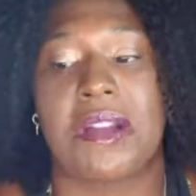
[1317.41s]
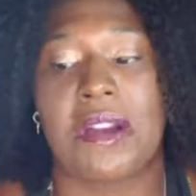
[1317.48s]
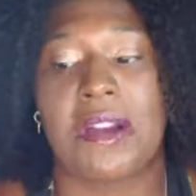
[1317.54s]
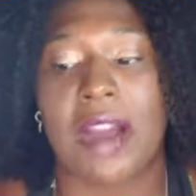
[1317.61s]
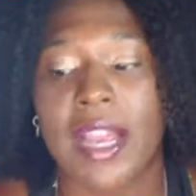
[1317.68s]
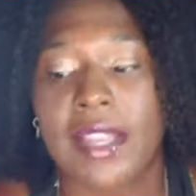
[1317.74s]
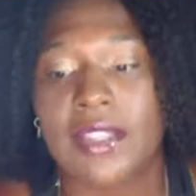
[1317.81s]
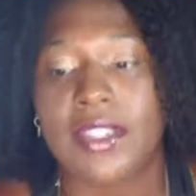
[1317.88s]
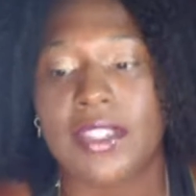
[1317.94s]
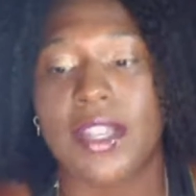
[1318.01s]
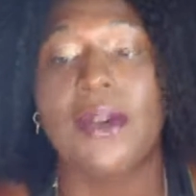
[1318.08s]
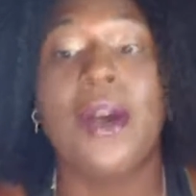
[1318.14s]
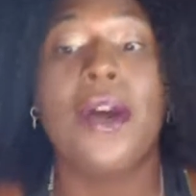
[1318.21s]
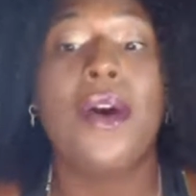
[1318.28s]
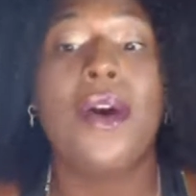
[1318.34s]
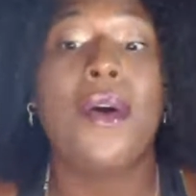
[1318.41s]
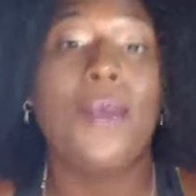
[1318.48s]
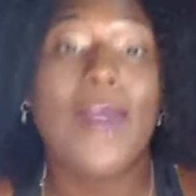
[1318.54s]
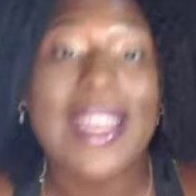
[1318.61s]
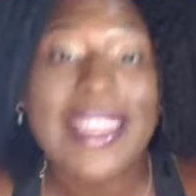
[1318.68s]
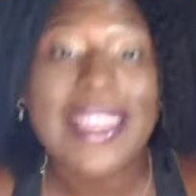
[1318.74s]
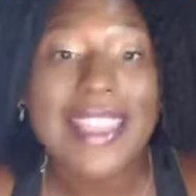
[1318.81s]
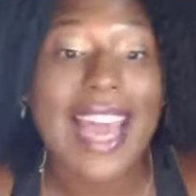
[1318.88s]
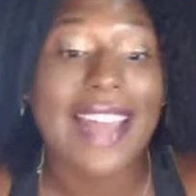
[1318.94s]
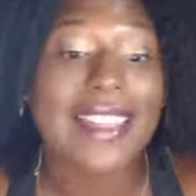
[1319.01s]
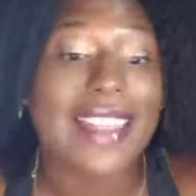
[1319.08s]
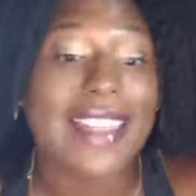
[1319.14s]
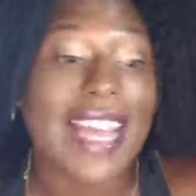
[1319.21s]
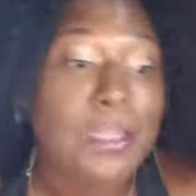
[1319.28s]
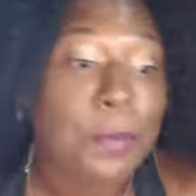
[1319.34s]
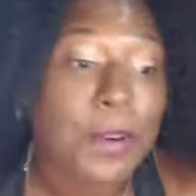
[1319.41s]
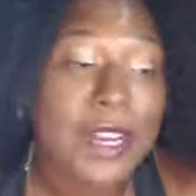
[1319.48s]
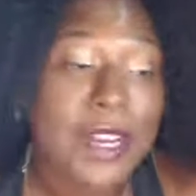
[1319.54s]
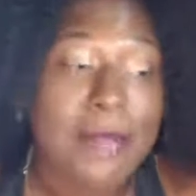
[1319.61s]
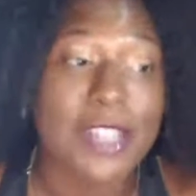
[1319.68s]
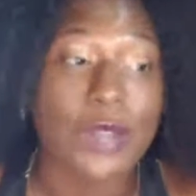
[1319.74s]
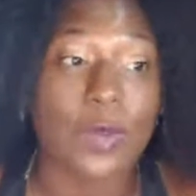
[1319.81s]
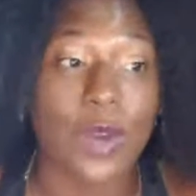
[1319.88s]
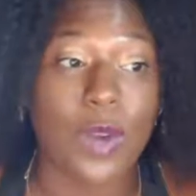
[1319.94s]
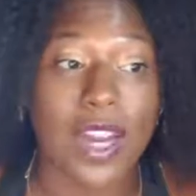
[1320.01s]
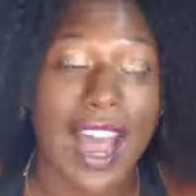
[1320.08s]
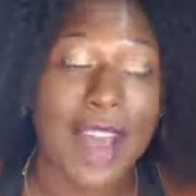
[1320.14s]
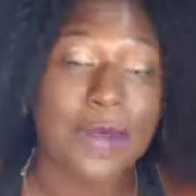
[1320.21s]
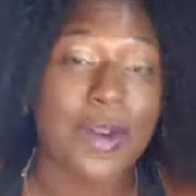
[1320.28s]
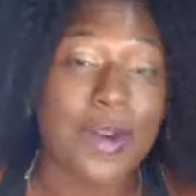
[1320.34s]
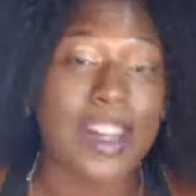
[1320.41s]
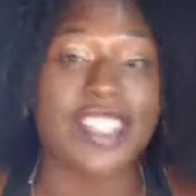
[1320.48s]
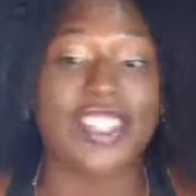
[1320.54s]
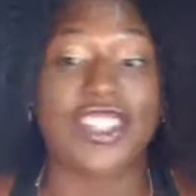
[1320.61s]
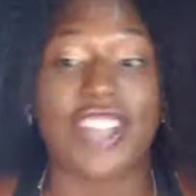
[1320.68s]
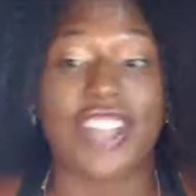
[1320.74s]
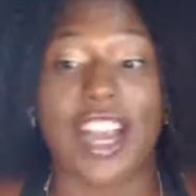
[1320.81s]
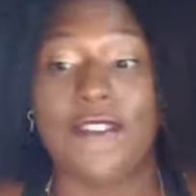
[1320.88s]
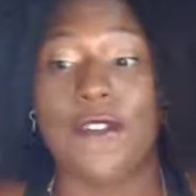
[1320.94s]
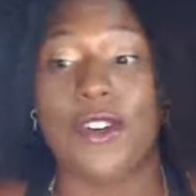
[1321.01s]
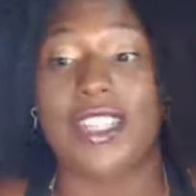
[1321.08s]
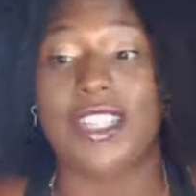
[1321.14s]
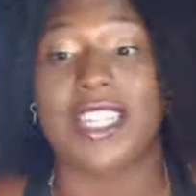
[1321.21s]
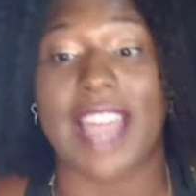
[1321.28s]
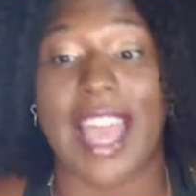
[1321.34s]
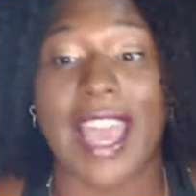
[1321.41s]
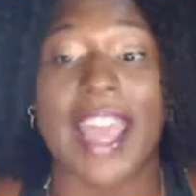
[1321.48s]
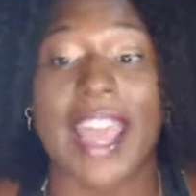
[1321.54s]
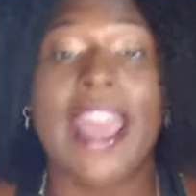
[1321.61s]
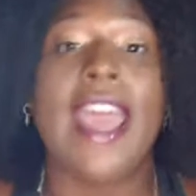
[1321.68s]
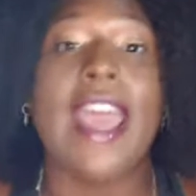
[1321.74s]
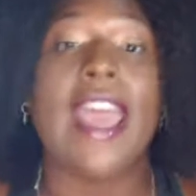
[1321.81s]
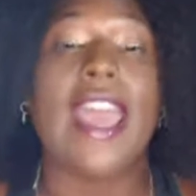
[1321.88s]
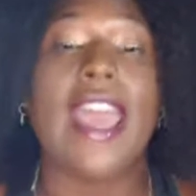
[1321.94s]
All right. So with that, that's pretty much what I wanted to share for today.